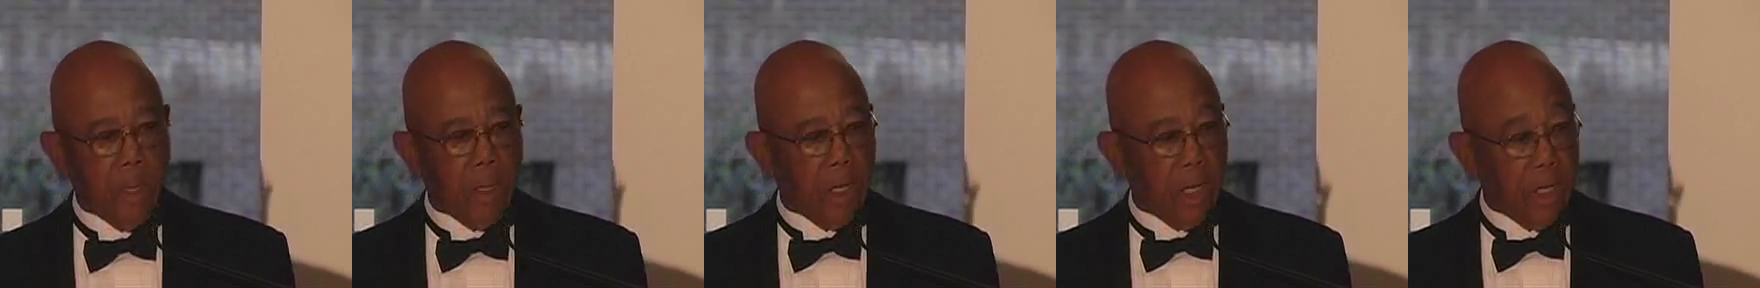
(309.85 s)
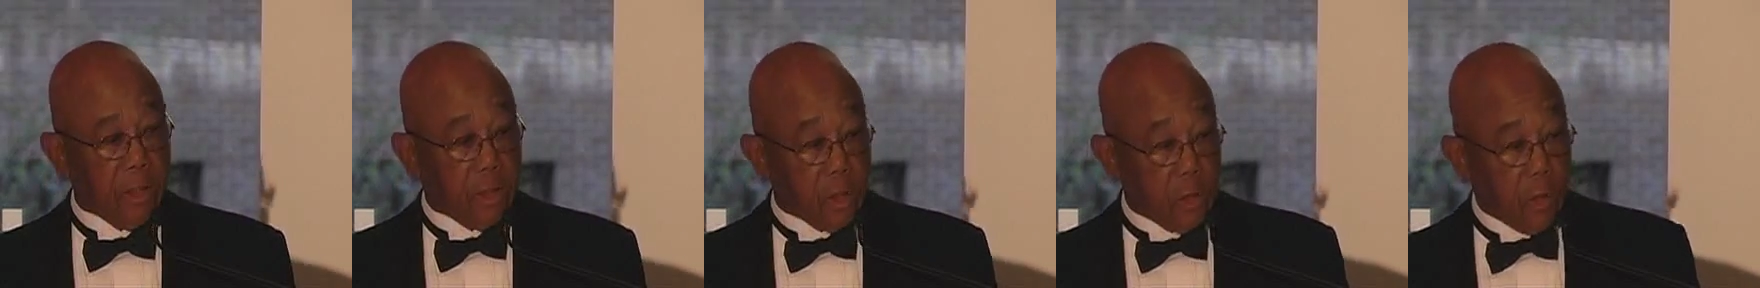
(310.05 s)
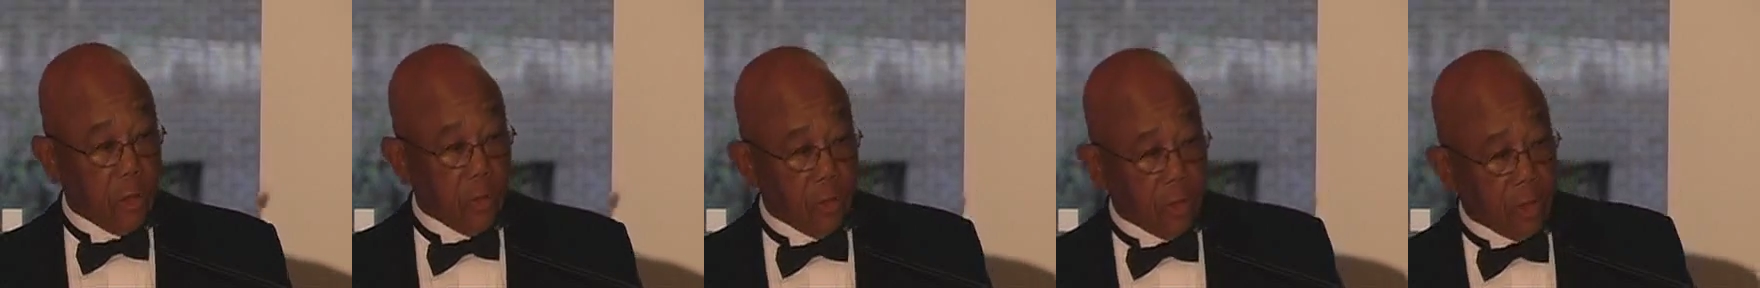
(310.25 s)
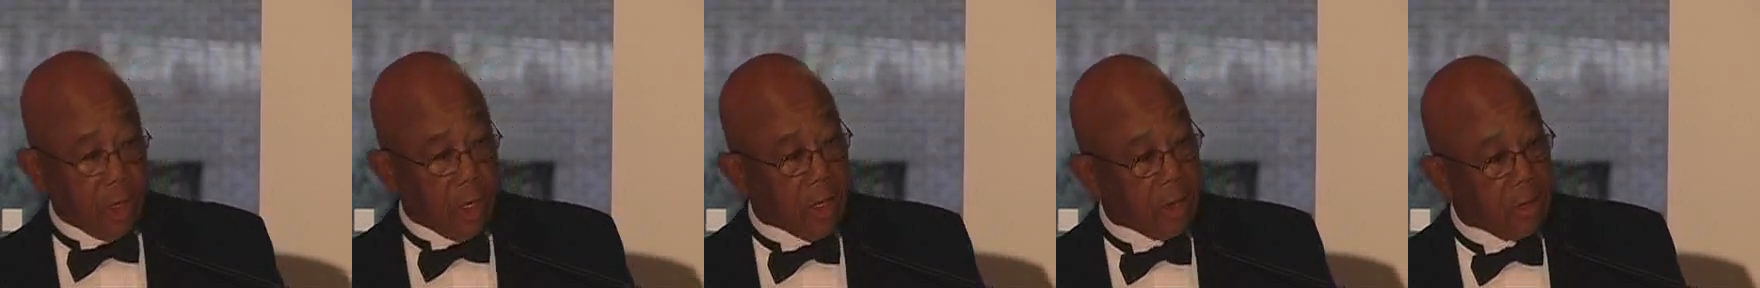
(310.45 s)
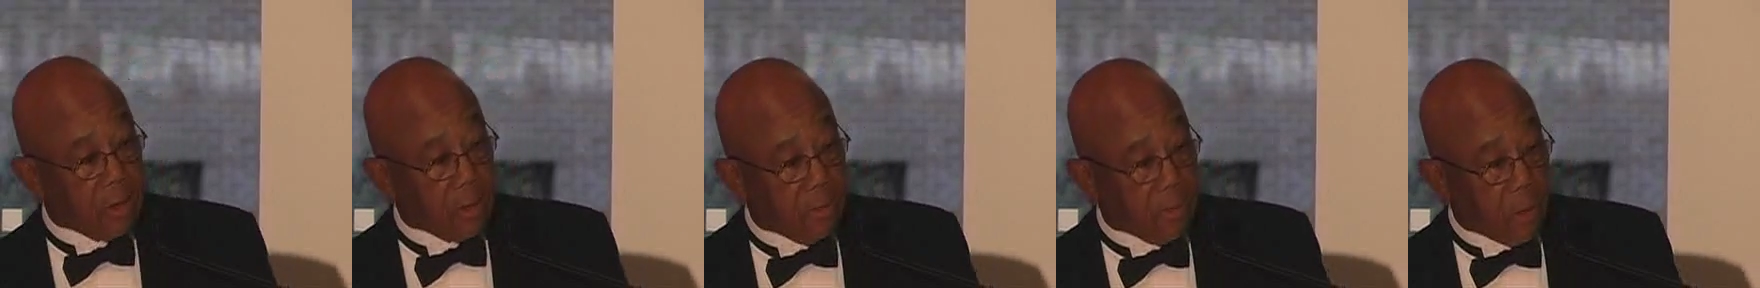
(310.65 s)
And to you,
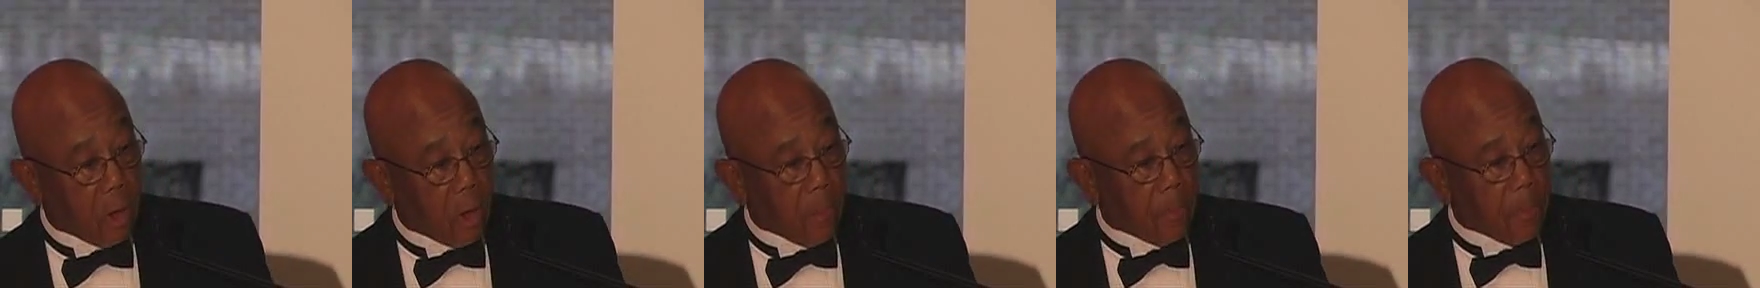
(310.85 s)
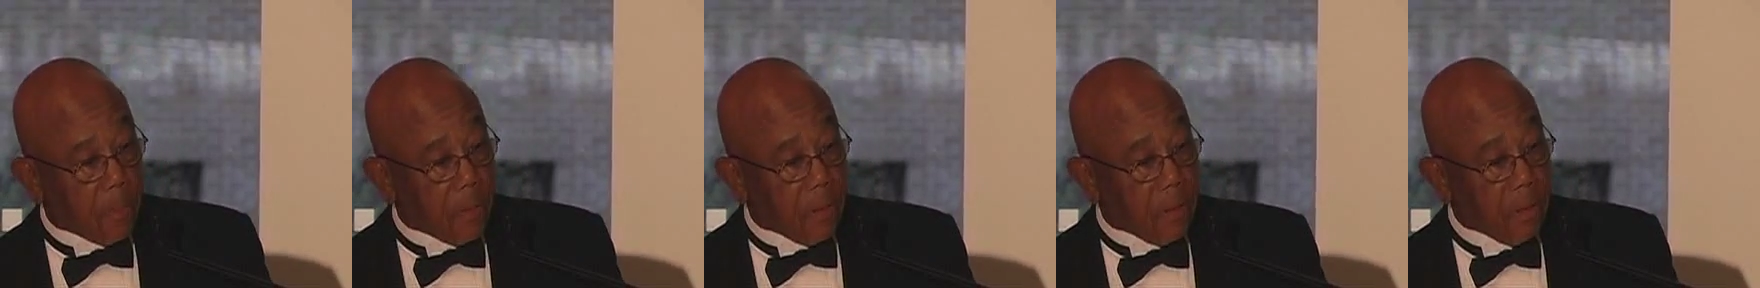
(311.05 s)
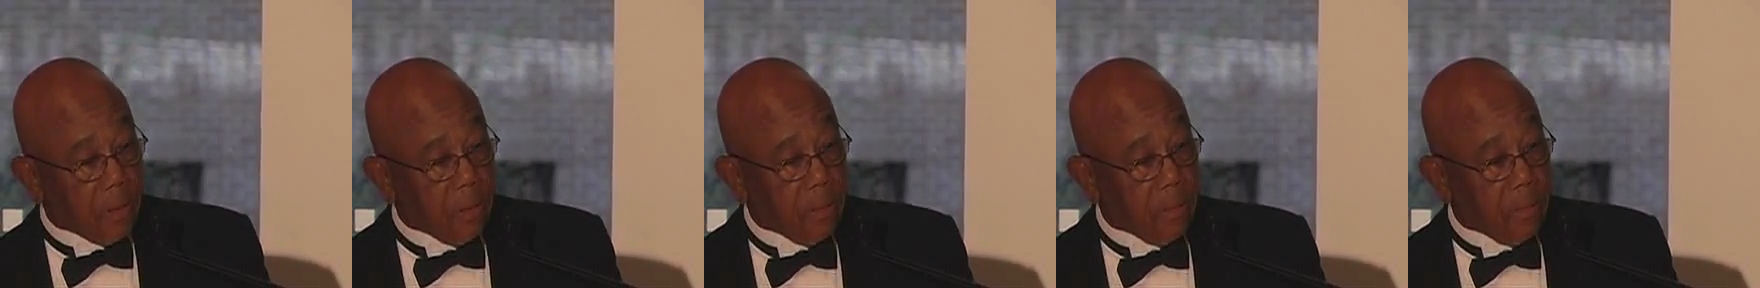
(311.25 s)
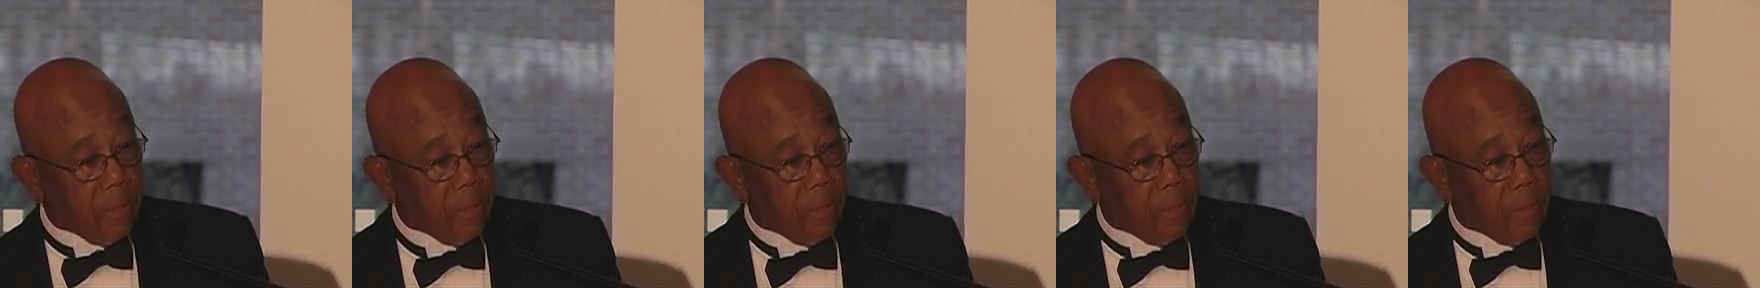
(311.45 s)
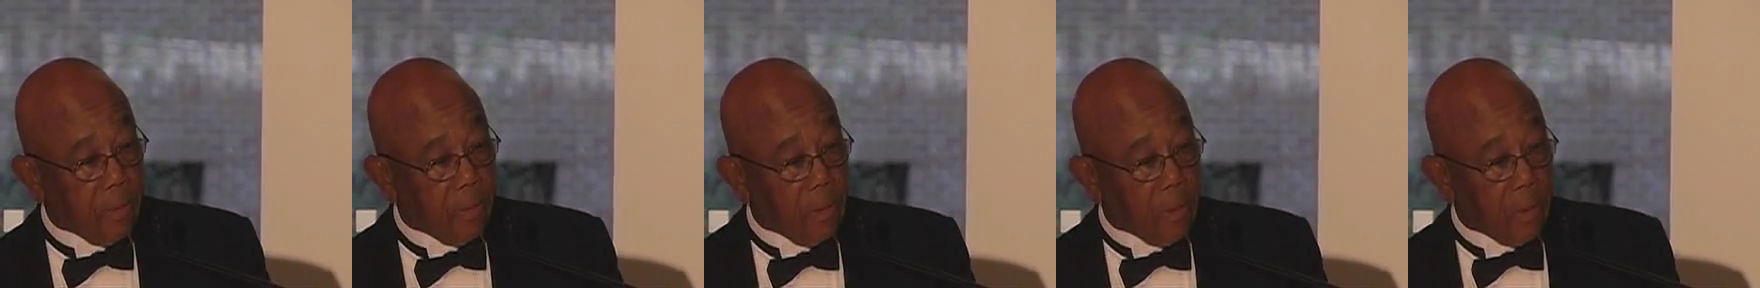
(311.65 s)
Dr. Maupin,
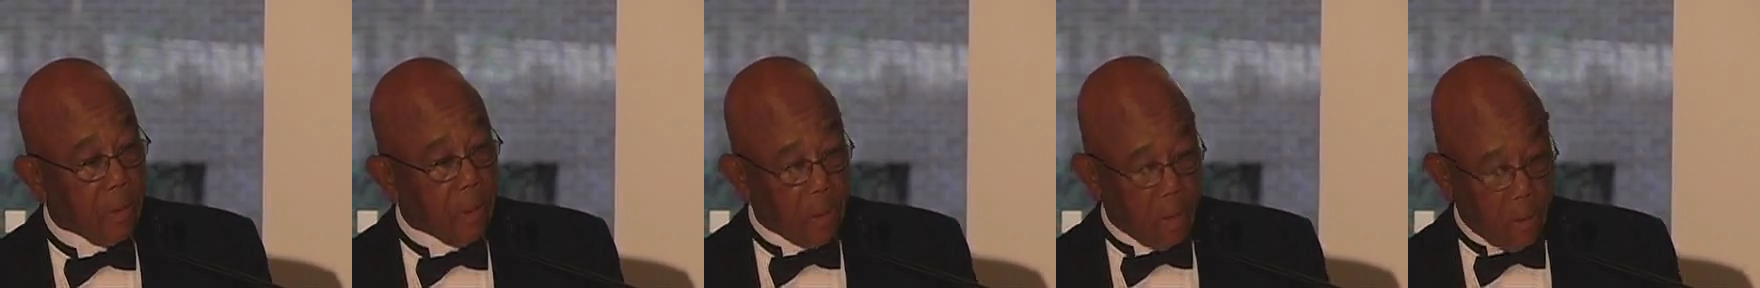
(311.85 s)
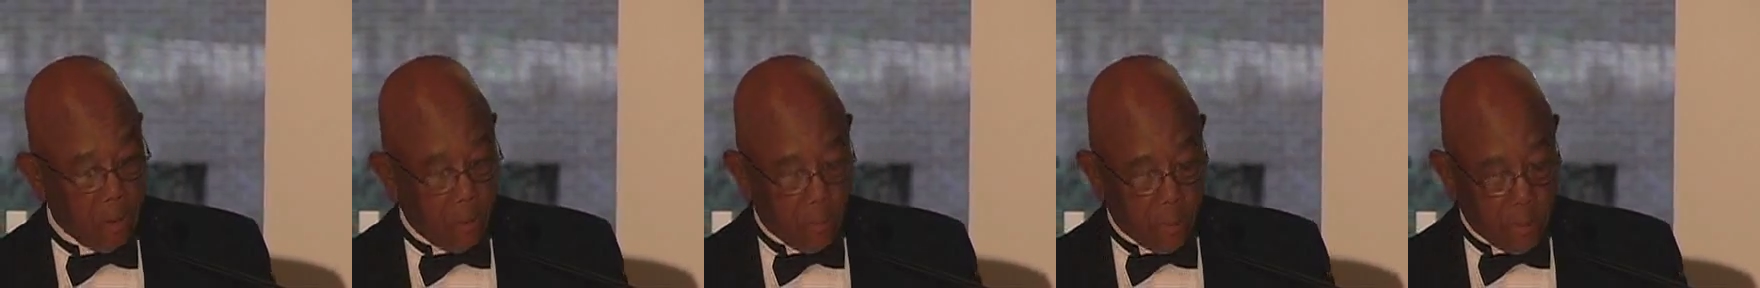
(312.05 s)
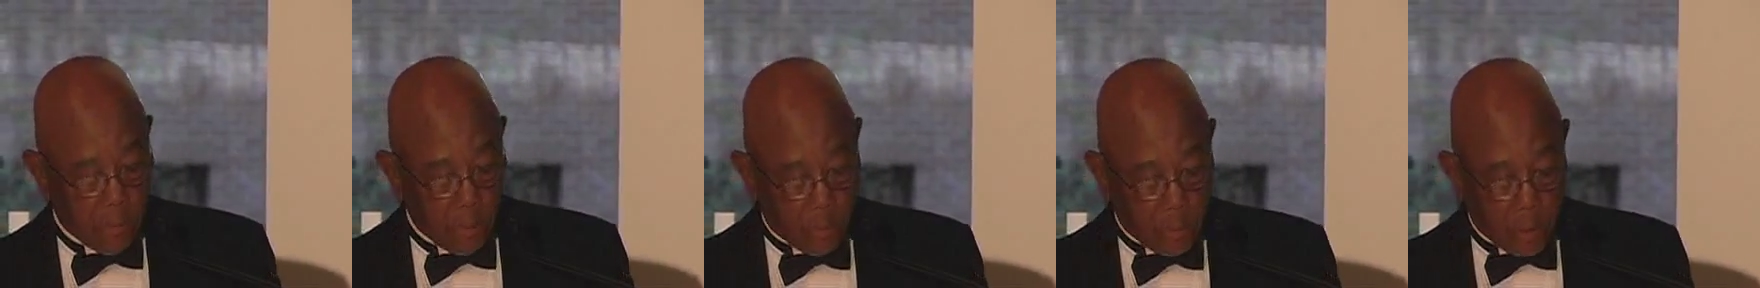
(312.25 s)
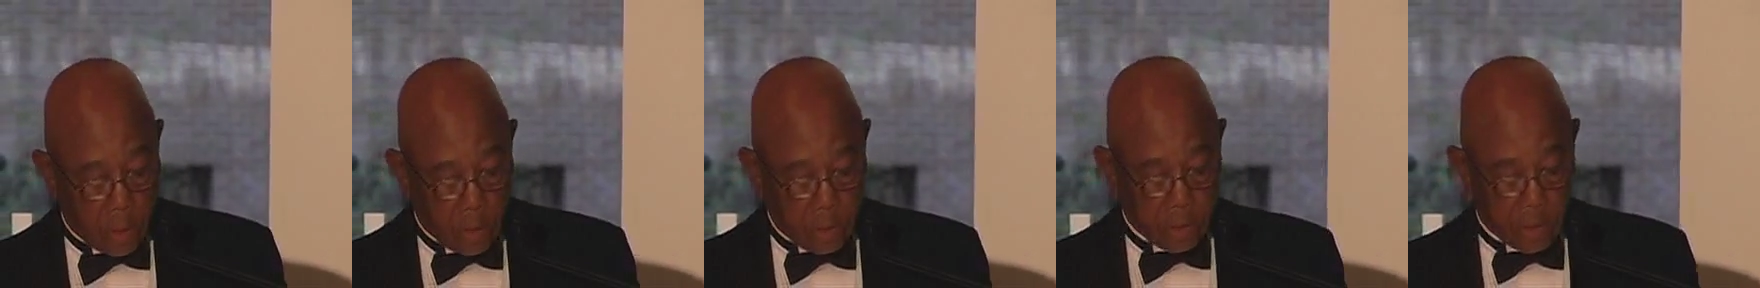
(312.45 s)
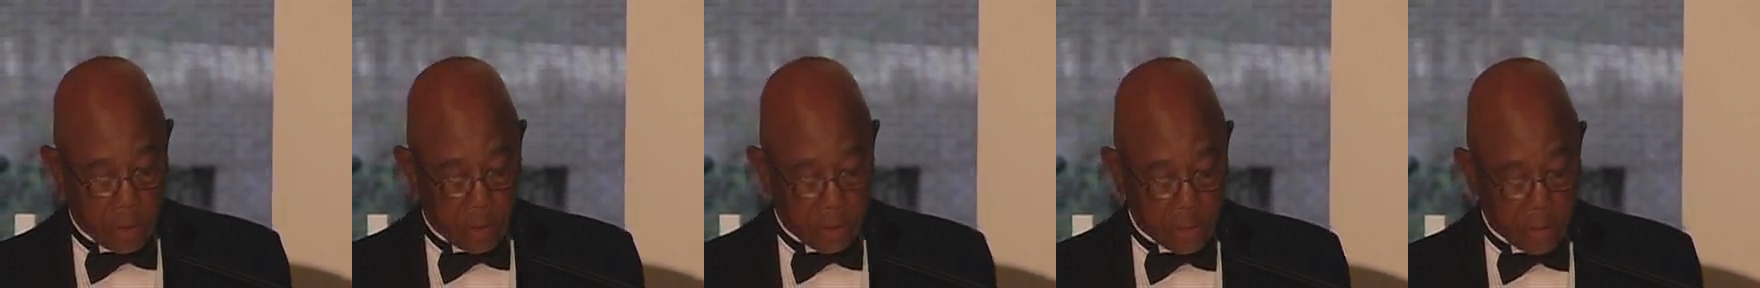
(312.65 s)
we
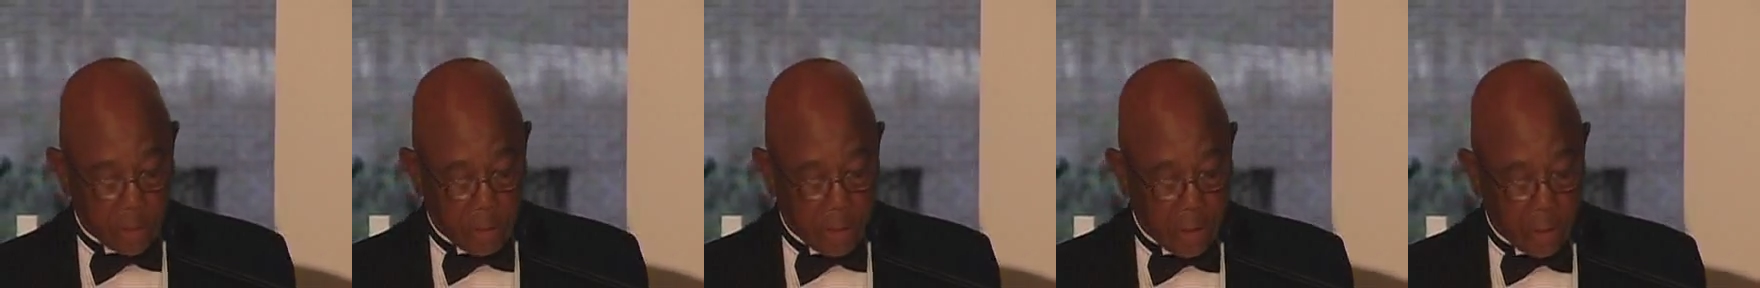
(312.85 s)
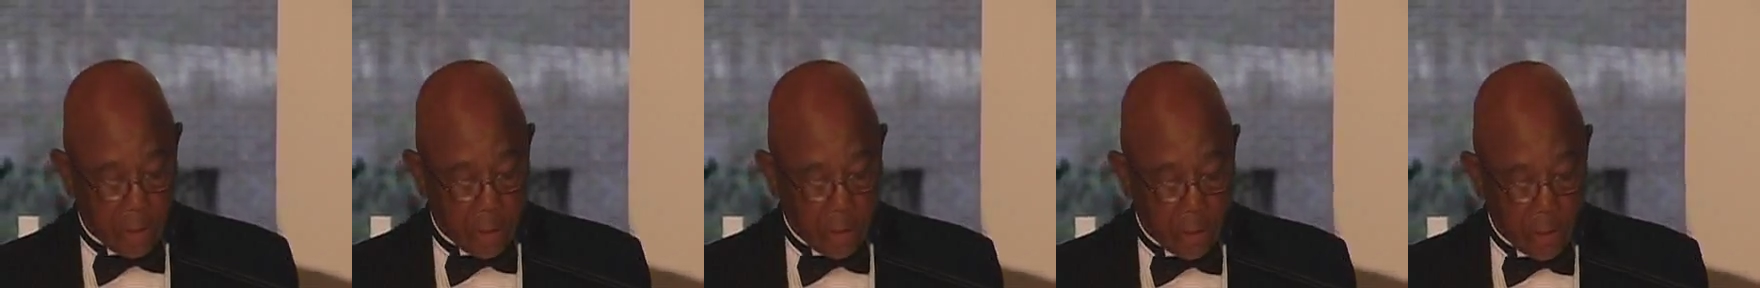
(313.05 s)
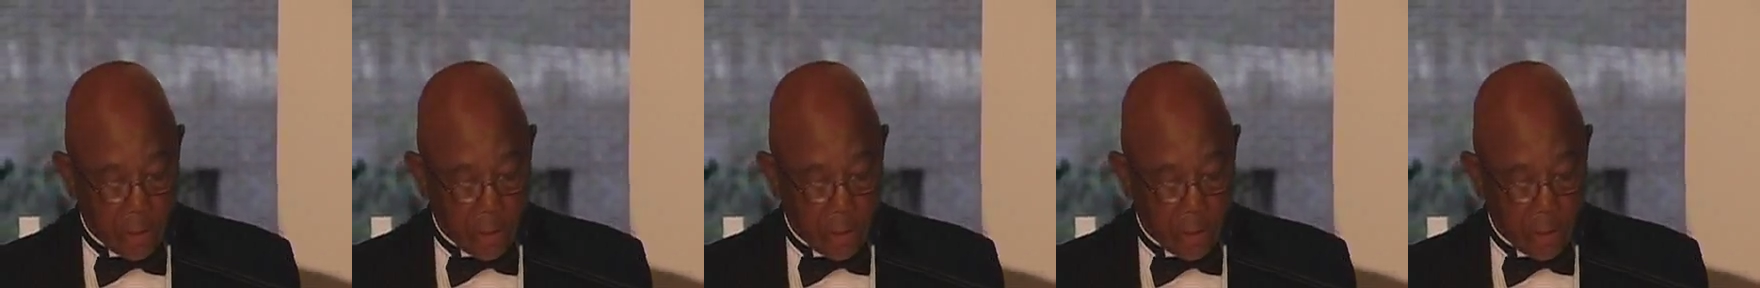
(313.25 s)
want to say to